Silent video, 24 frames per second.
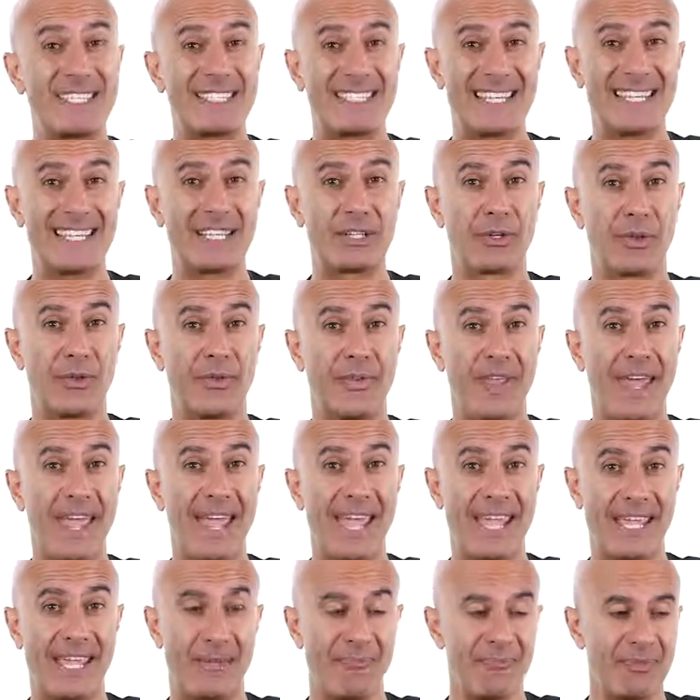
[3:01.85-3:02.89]
single
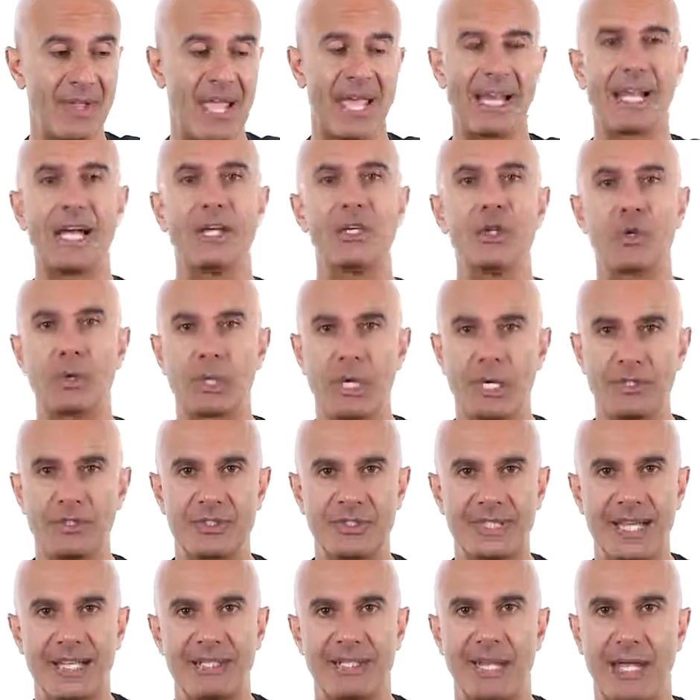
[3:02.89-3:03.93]
day. And I do it on
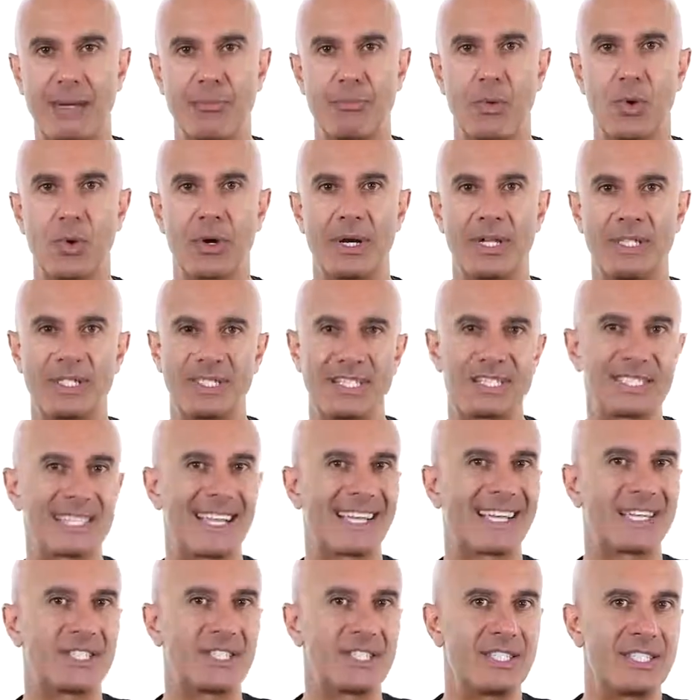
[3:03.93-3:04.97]
Sunday mornings. It's
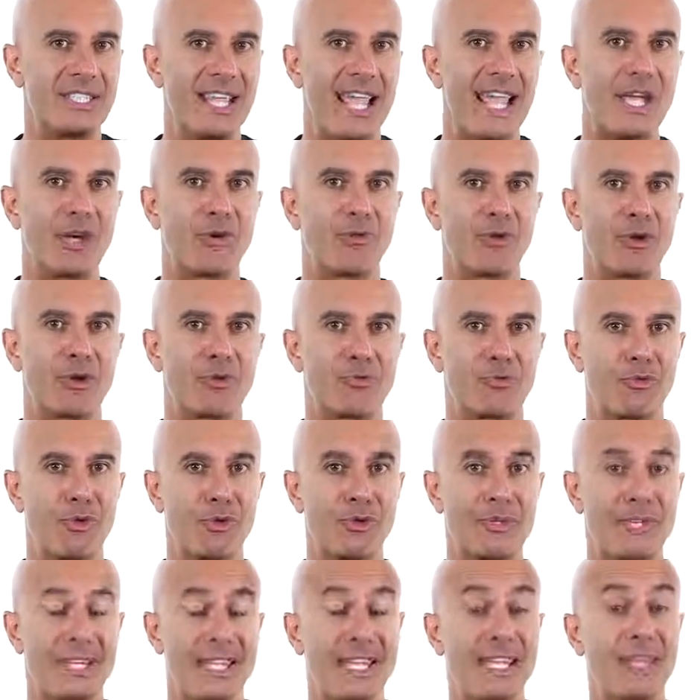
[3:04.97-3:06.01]
like a sacred
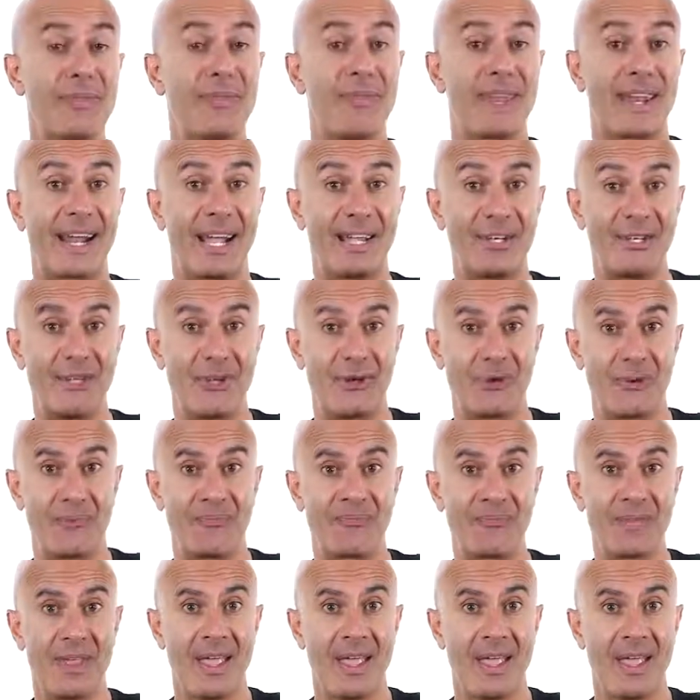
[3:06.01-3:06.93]
routine that I do.